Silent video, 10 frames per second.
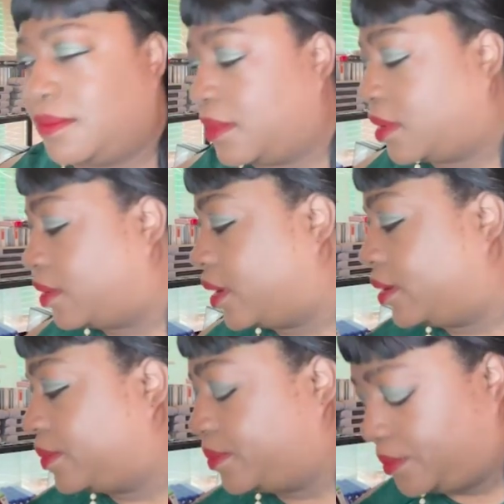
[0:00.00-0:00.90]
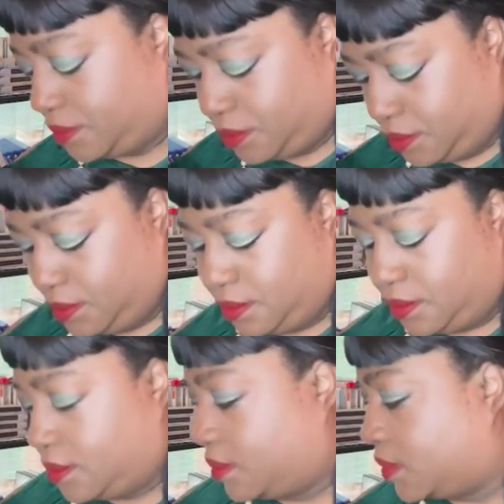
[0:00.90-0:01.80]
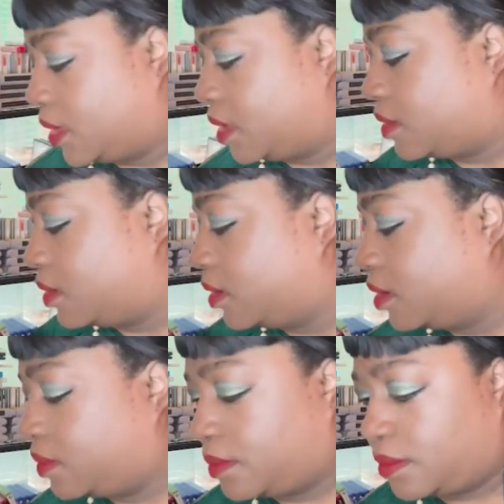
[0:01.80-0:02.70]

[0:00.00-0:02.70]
All right. That's done.